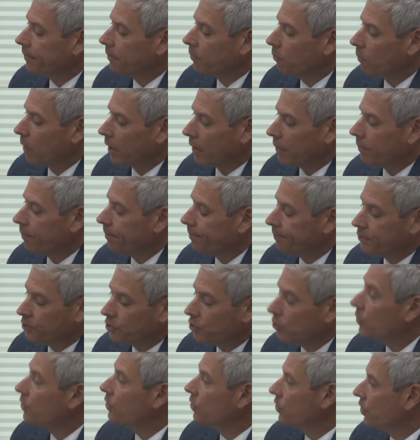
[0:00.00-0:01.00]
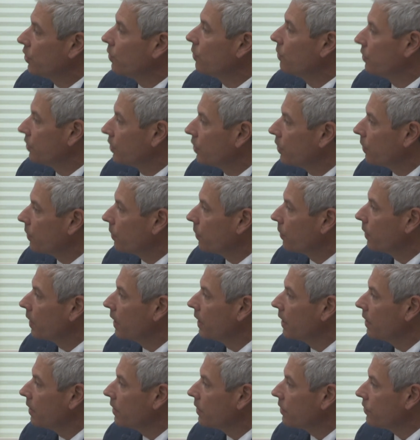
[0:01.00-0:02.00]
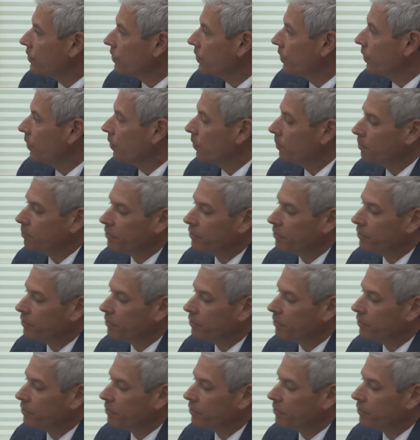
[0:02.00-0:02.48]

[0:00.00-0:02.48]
what should you do to